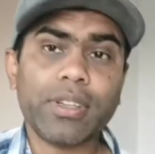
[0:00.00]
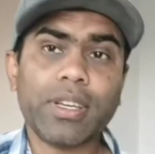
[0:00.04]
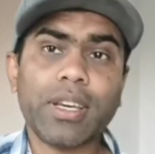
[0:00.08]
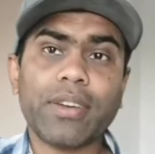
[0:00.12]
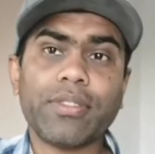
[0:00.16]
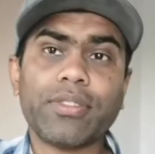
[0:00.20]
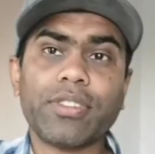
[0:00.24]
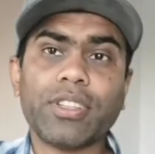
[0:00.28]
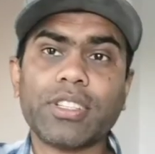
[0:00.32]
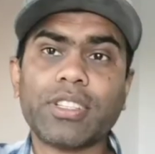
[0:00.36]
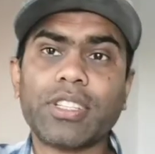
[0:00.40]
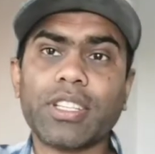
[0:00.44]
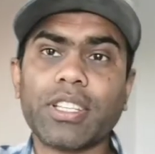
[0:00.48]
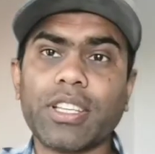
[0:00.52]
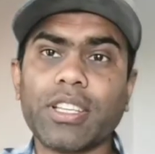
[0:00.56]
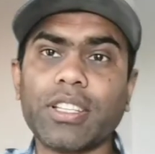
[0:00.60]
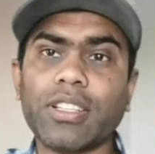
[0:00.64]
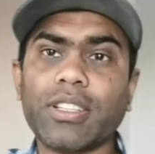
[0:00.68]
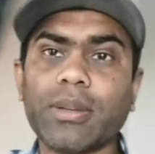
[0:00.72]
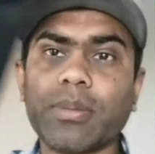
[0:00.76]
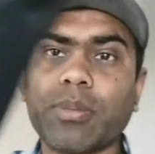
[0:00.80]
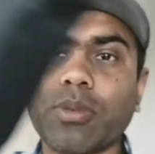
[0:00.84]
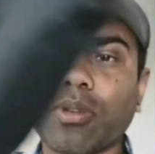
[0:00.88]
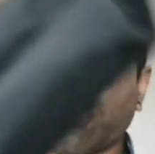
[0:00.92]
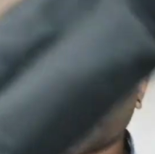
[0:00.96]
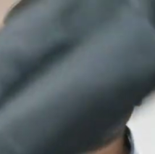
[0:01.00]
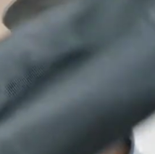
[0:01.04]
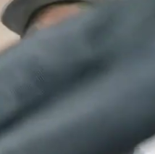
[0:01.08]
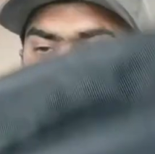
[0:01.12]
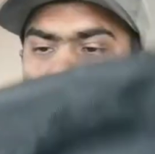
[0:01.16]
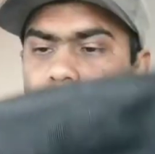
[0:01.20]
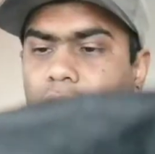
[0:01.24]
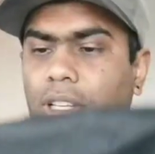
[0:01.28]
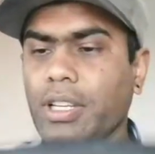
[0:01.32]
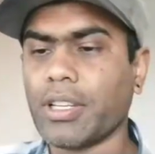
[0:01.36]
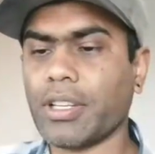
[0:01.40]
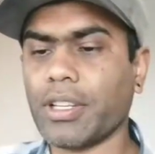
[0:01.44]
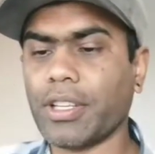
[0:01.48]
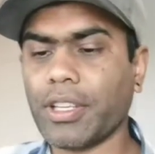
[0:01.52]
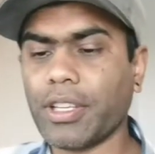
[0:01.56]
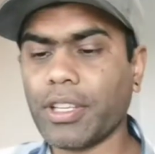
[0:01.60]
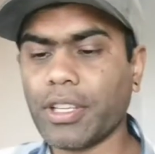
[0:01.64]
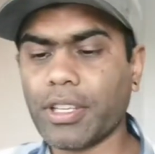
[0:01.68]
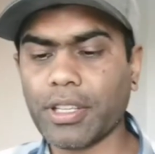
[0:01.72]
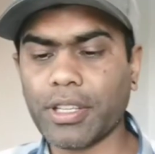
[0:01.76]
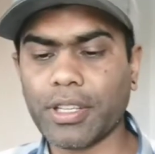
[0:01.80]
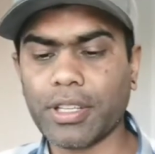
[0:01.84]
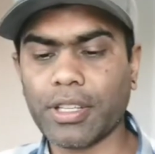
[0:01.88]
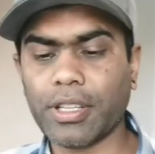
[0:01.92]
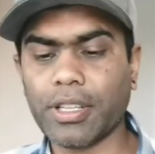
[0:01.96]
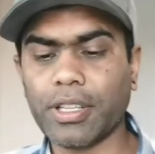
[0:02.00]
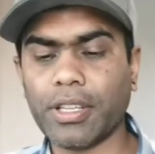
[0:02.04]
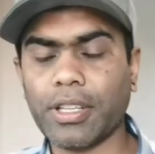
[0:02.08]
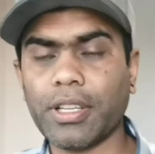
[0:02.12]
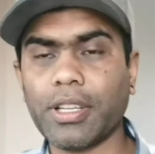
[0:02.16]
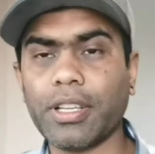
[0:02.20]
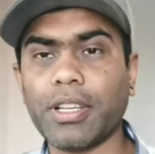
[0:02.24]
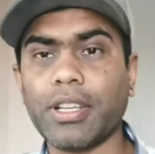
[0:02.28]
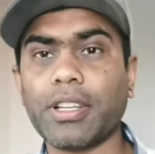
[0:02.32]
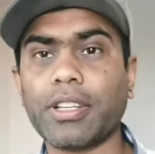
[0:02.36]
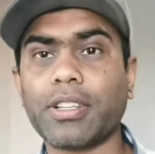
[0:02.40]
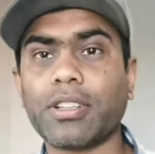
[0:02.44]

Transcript: we have nothing in the box and here uh,